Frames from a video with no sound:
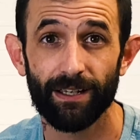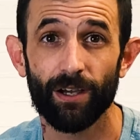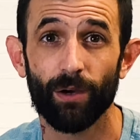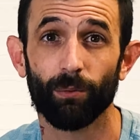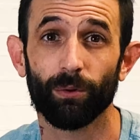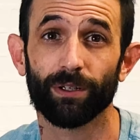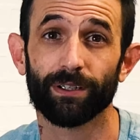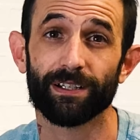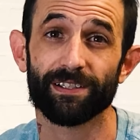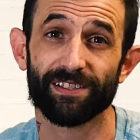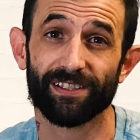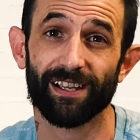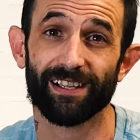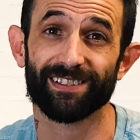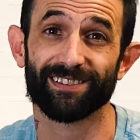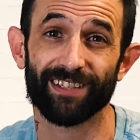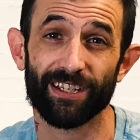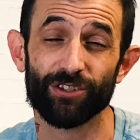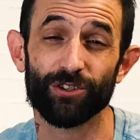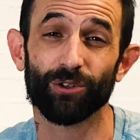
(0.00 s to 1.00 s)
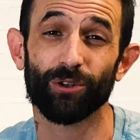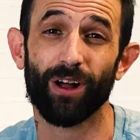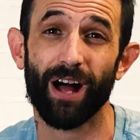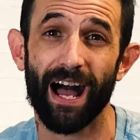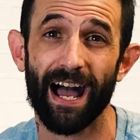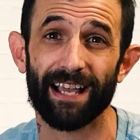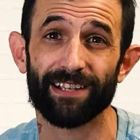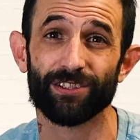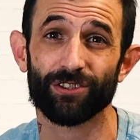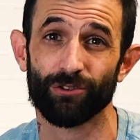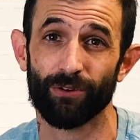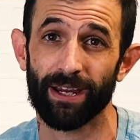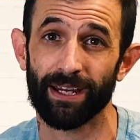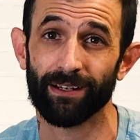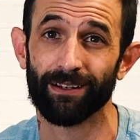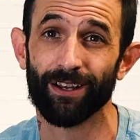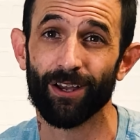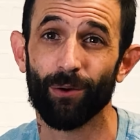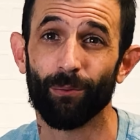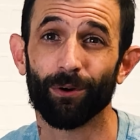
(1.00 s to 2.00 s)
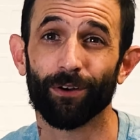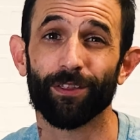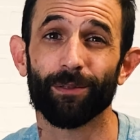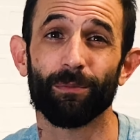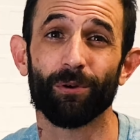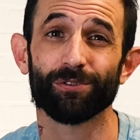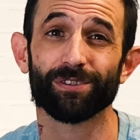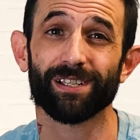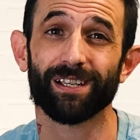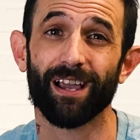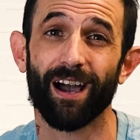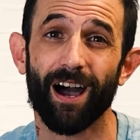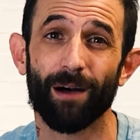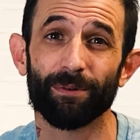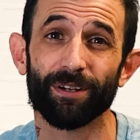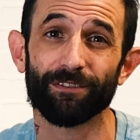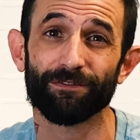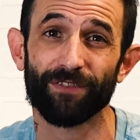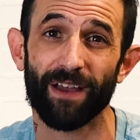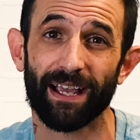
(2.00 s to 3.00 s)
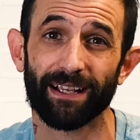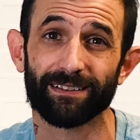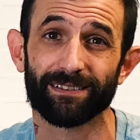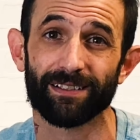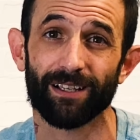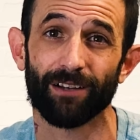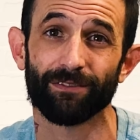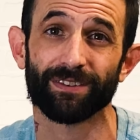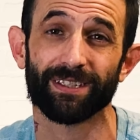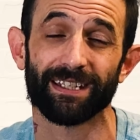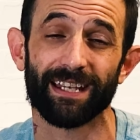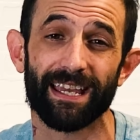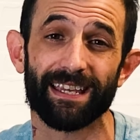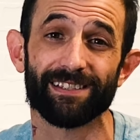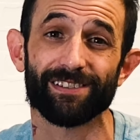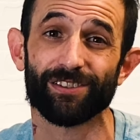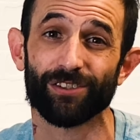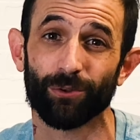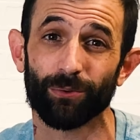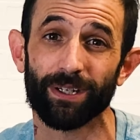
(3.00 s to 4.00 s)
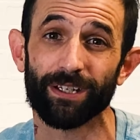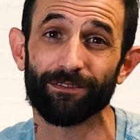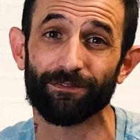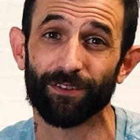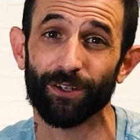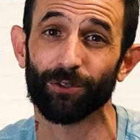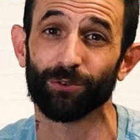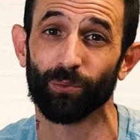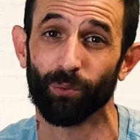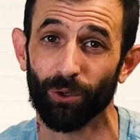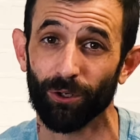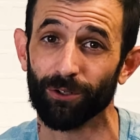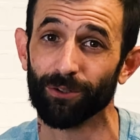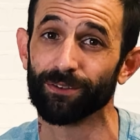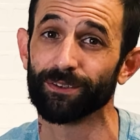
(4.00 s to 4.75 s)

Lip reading: we're going to discuss digital eye strain, one of the most common effects of today's screen-filled world.